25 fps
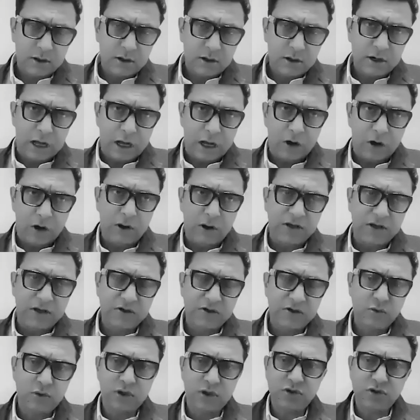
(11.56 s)
Now, as
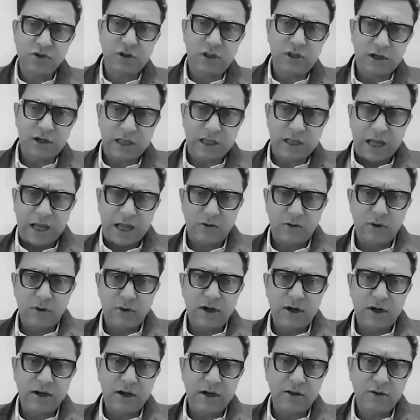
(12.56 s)
soon as on that
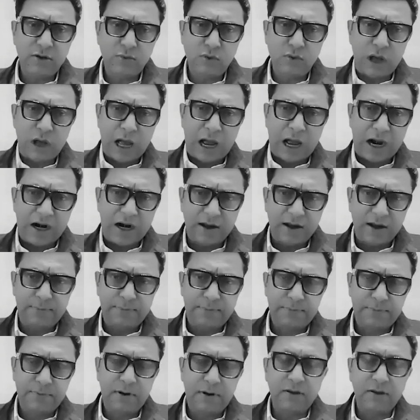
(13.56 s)
calculator, you add up
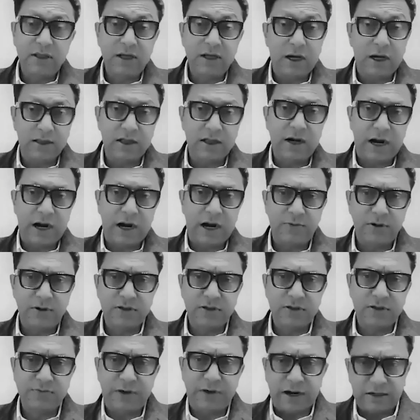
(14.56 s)
the other adverse
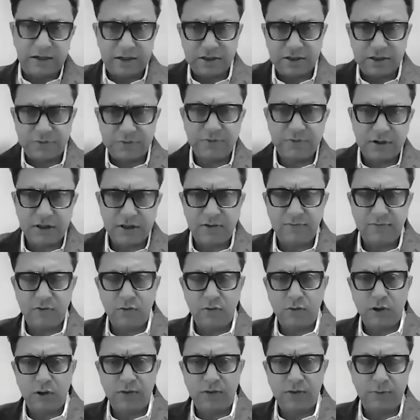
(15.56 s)
factors, it
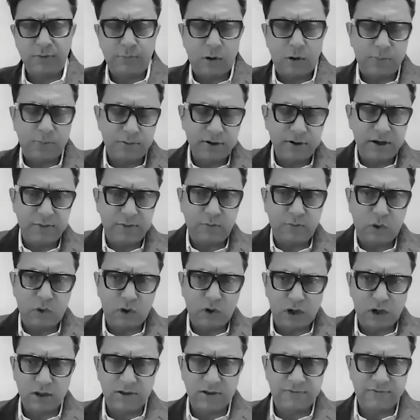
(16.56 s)
will populate what
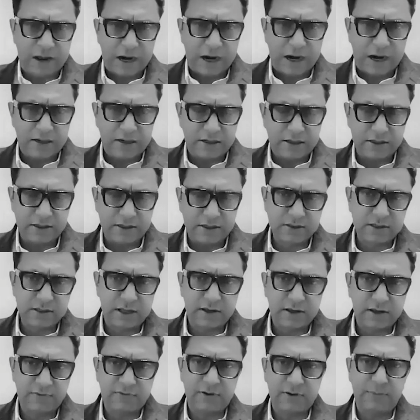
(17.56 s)
are the factors. Like
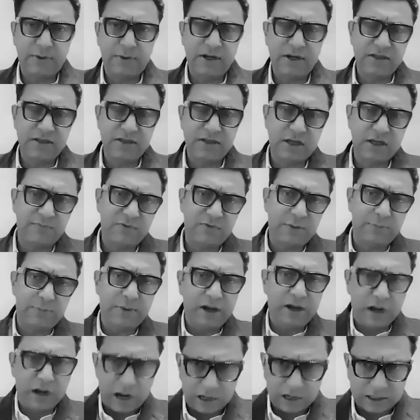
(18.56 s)
if somebody has come with a big
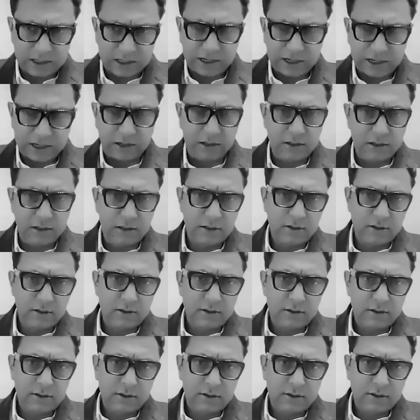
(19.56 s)
heart attack,
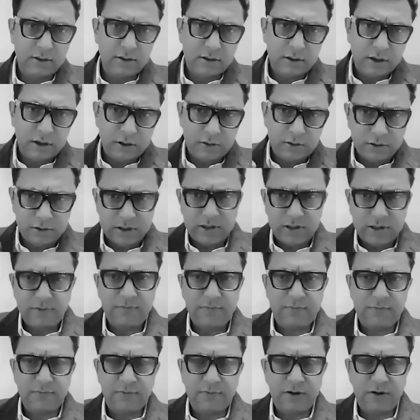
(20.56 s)

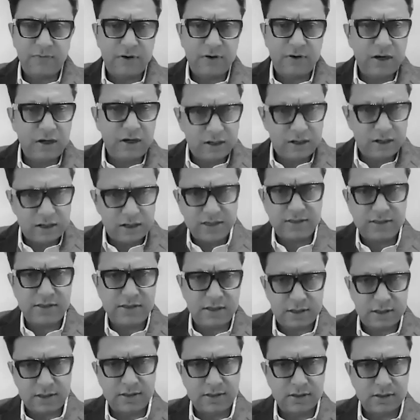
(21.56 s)
it will increase the
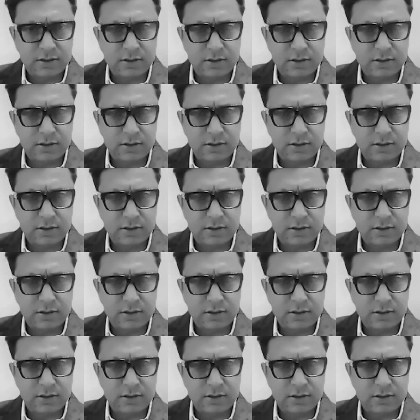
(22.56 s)
risk.